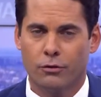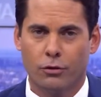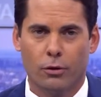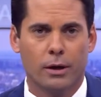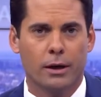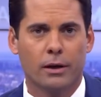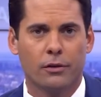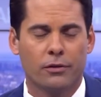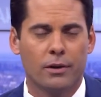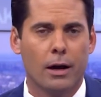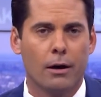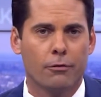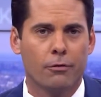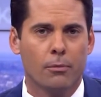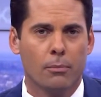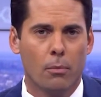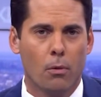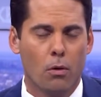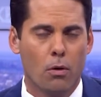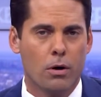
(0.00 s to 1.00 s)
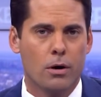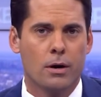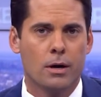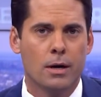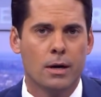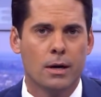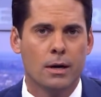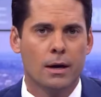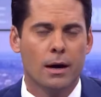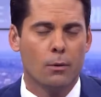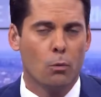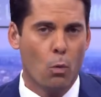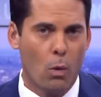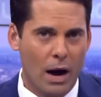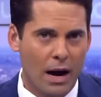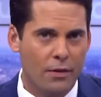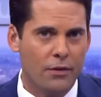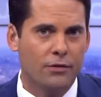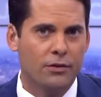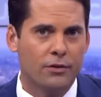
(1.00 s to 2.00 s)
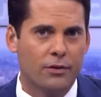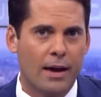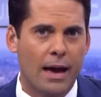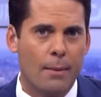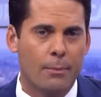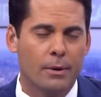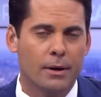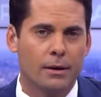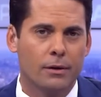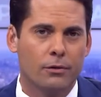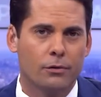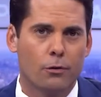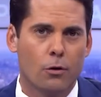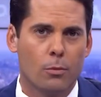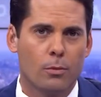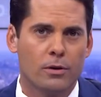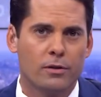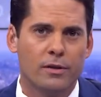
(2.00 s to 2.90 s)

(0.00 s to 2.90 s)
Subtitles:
And joining us now for more on why this is happening is former